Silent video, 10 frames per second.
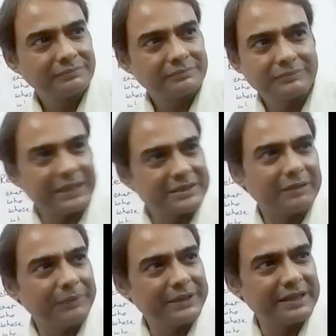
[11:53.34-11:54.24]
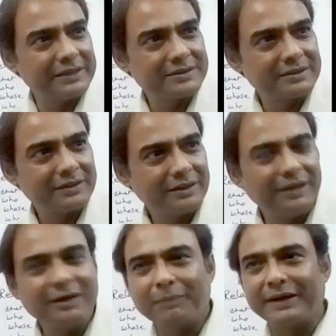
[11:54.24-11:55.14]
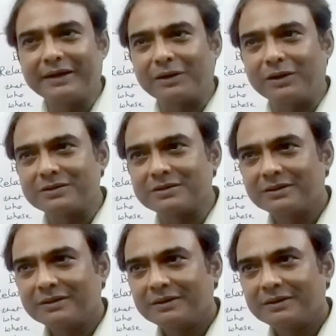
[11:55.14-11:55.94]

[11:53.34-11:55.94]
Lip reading: Makes complete sense. Independent clause.